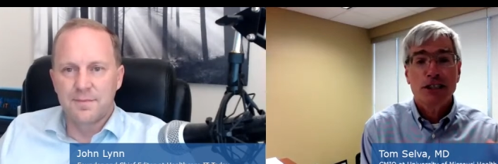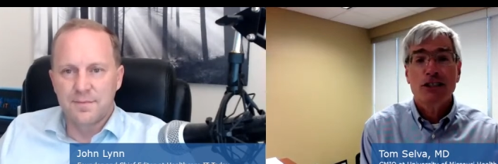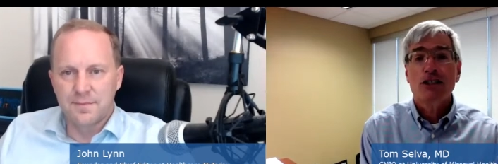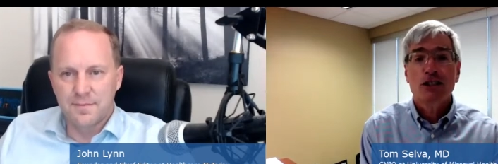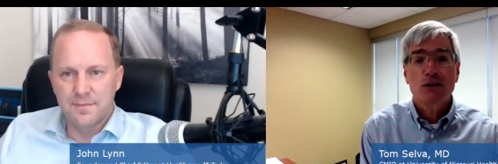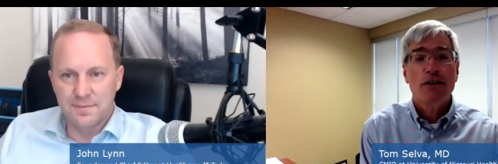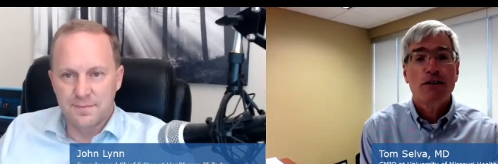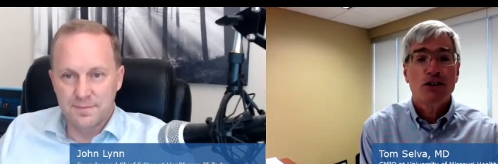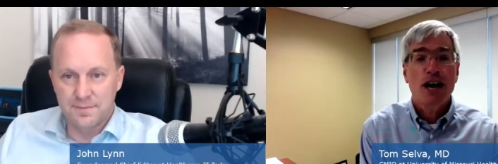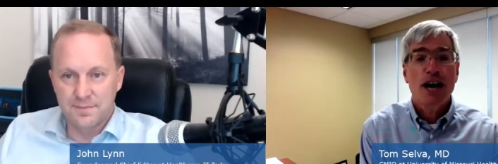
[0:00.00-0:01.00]
Speaker 1: just a two-hour
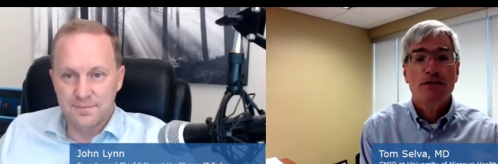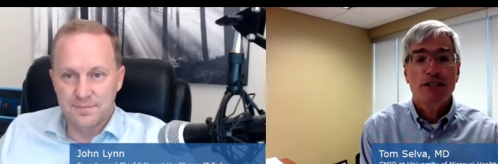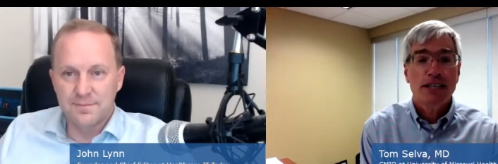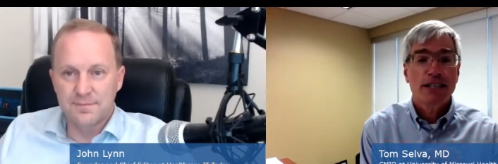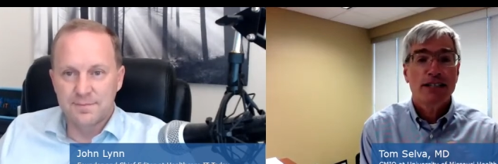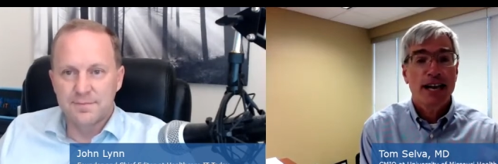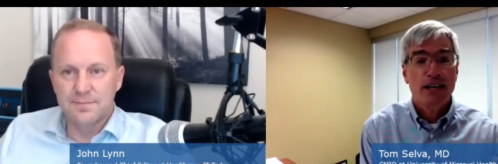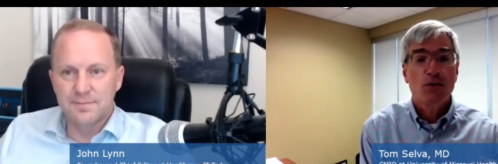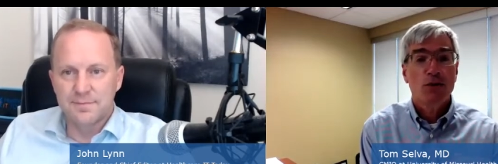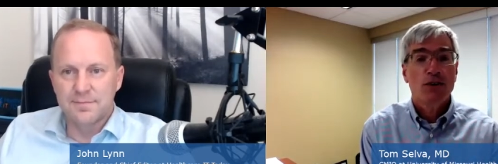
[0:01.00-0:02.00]
drive to get to
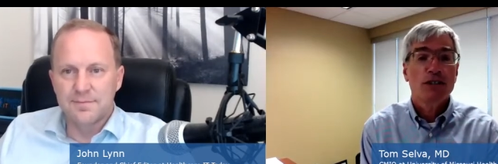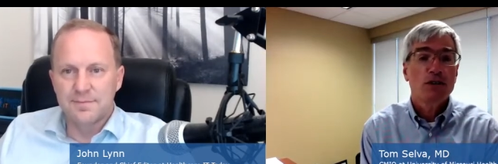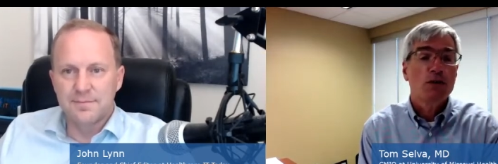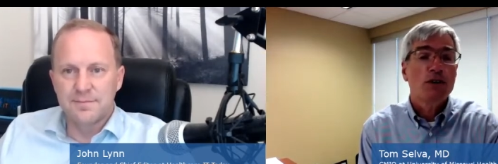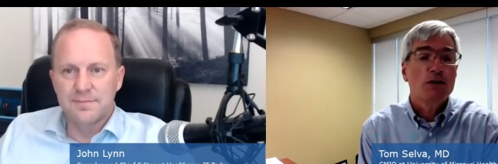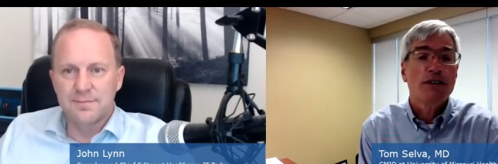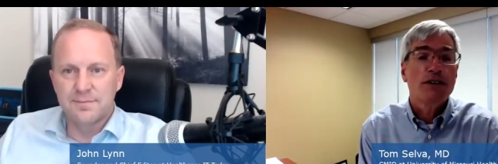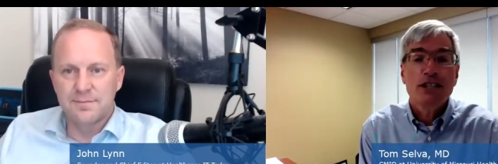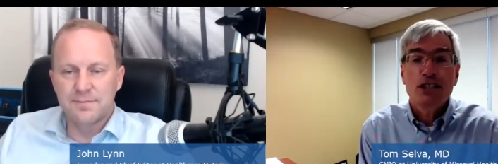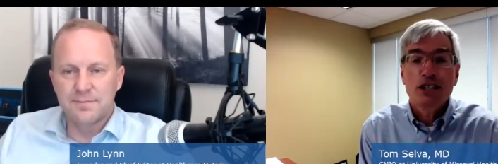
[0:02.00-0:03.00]
headquarters and work with their
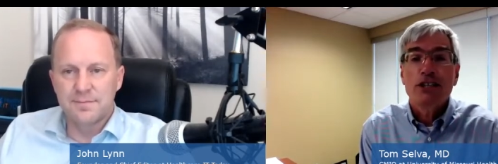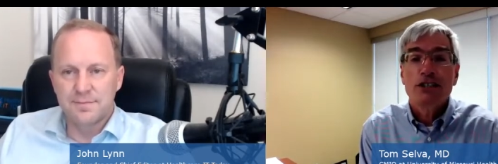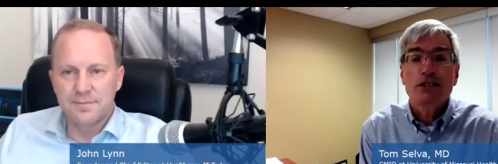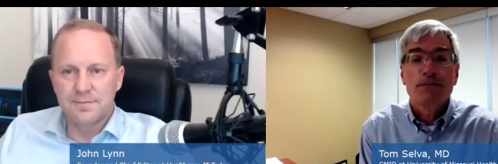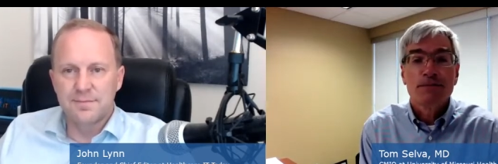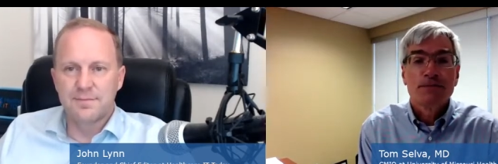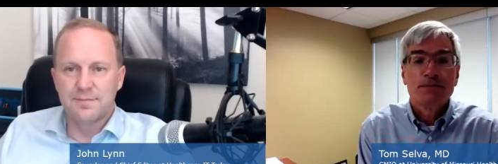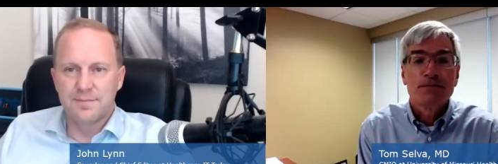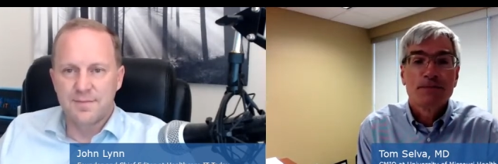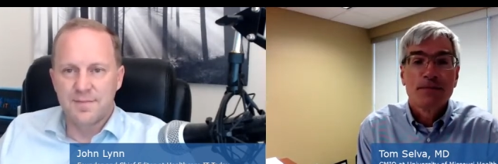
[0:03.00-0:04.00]
engineers.
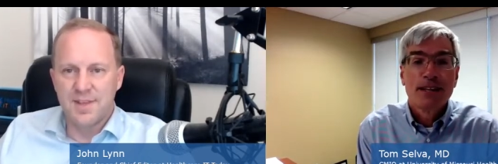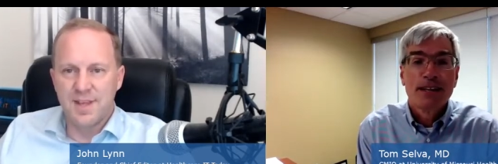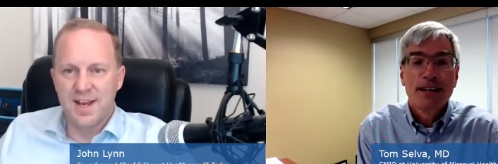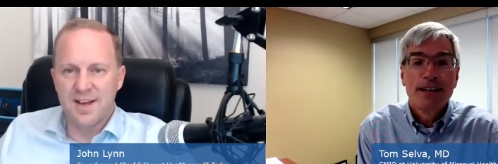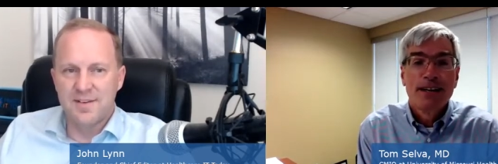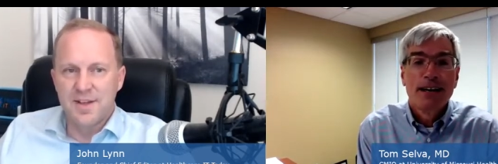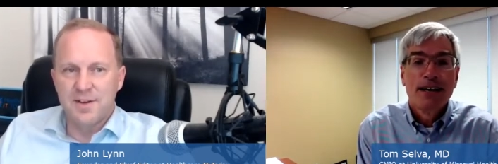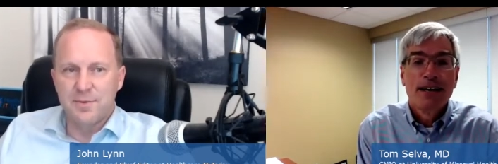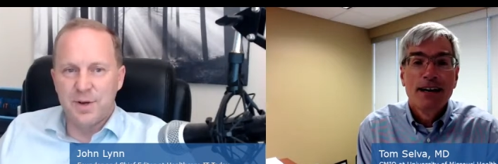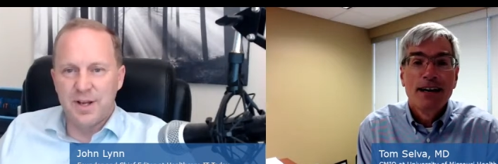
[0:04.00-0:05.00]
Speaker 2: Yeah.
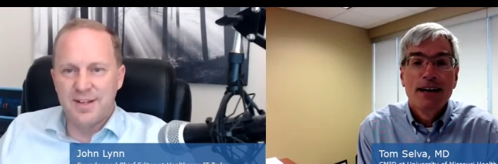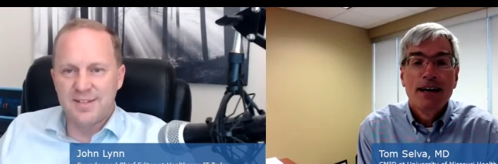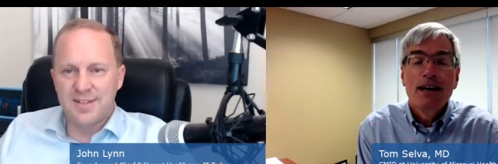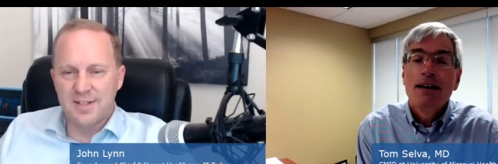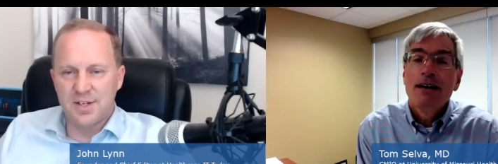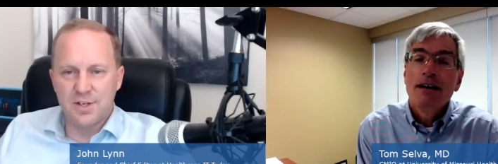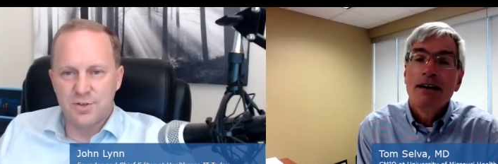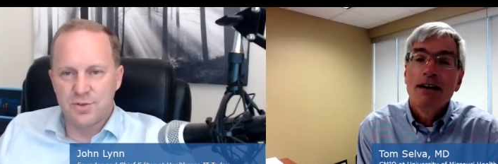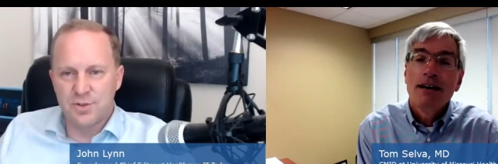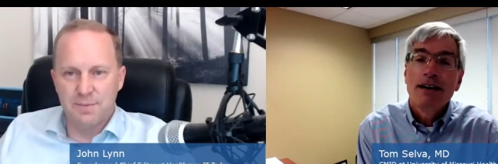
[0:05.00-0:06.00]
Well, it's such an
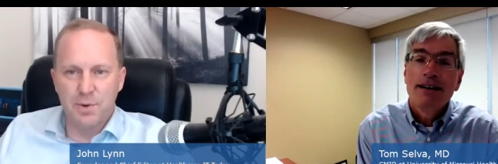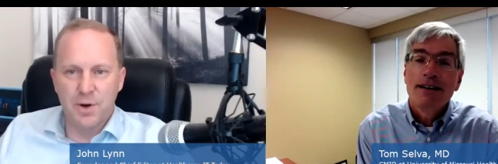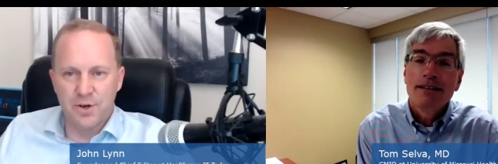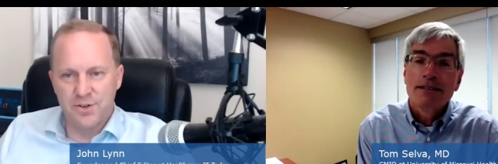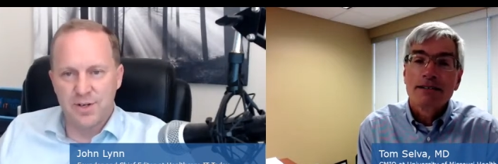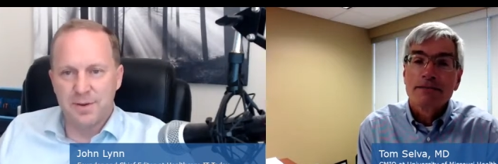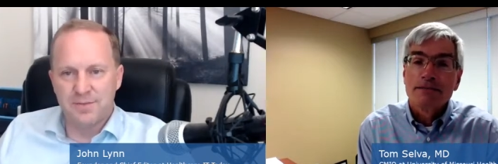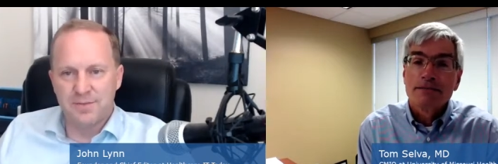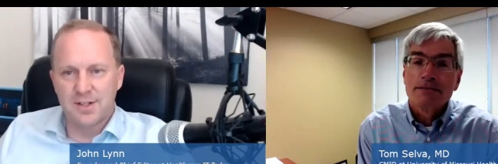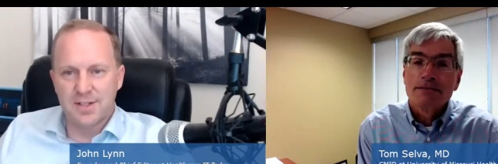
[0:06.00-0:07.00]
interesting partnership. I've
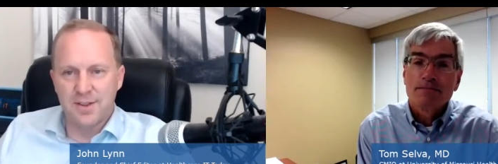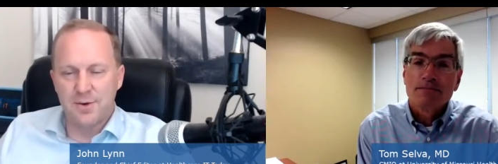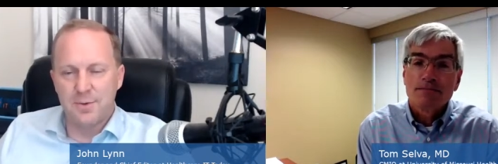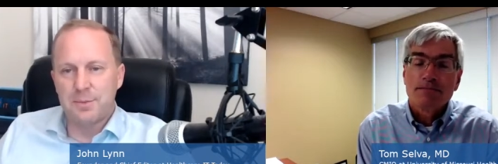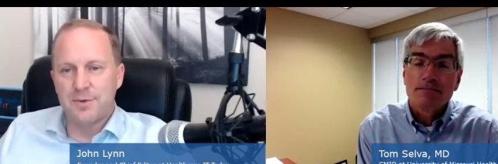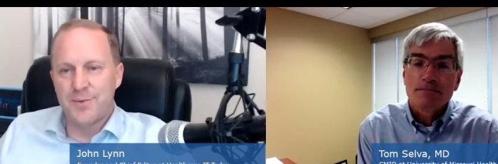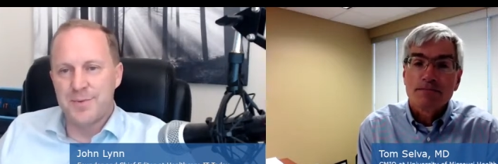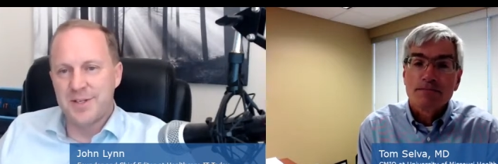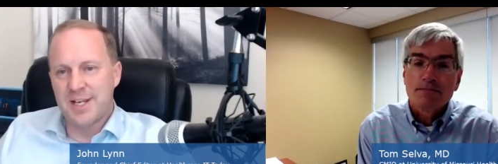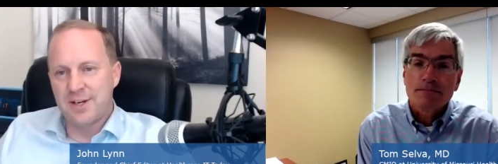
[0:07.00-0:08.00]
talked to other people from the
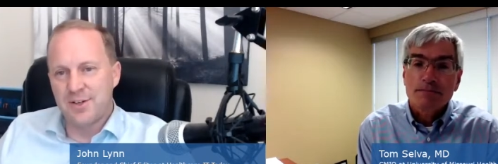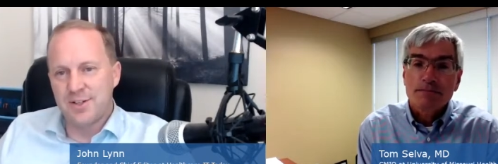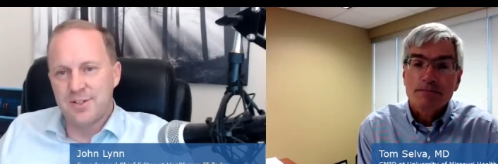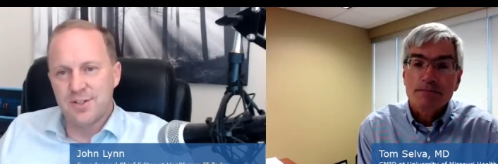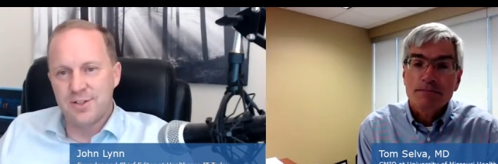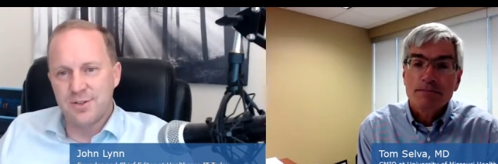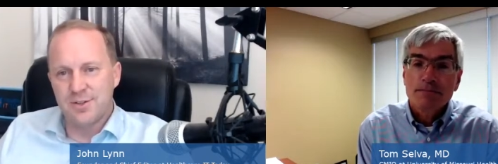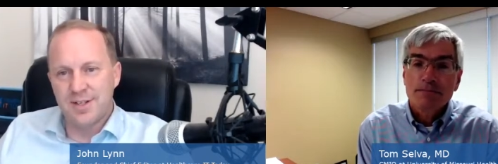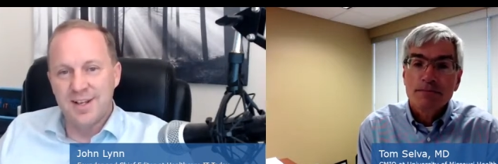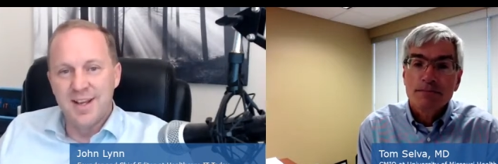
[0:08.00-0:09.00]
Tiger Institute,
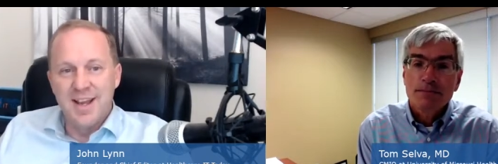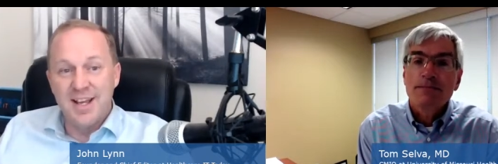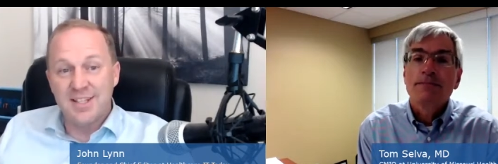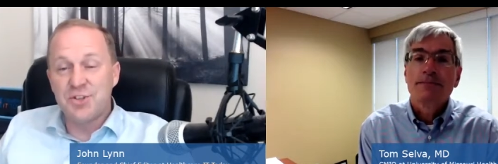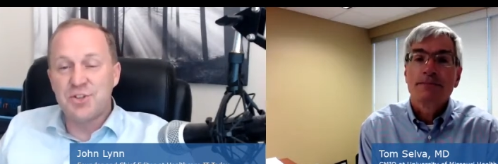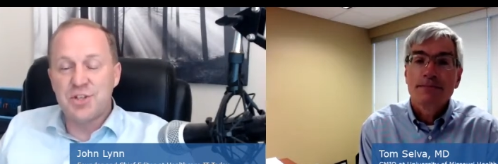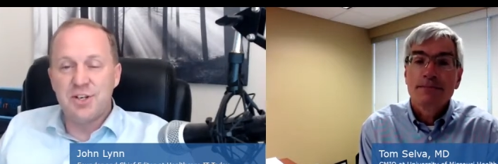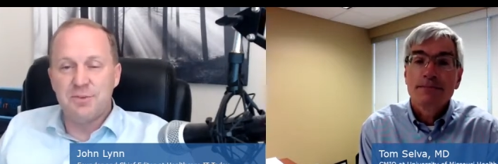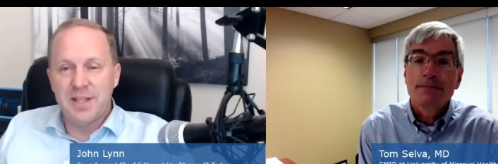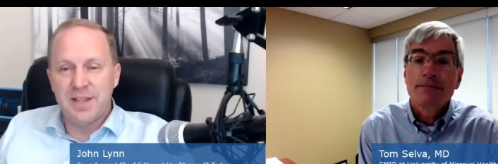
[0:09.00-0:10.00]
and it's interesting you've
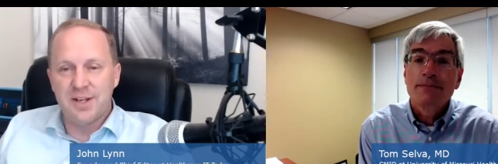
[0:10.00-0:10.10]
been